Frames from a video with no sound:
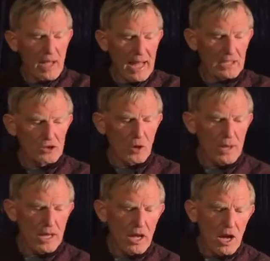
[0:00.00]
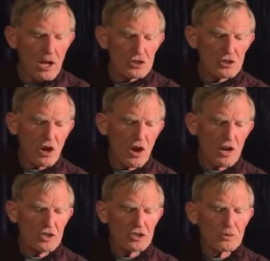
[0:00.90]
And so he saw
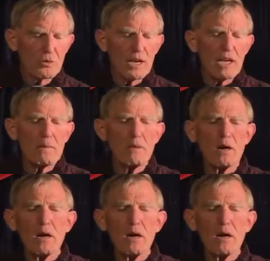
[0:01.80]
a stream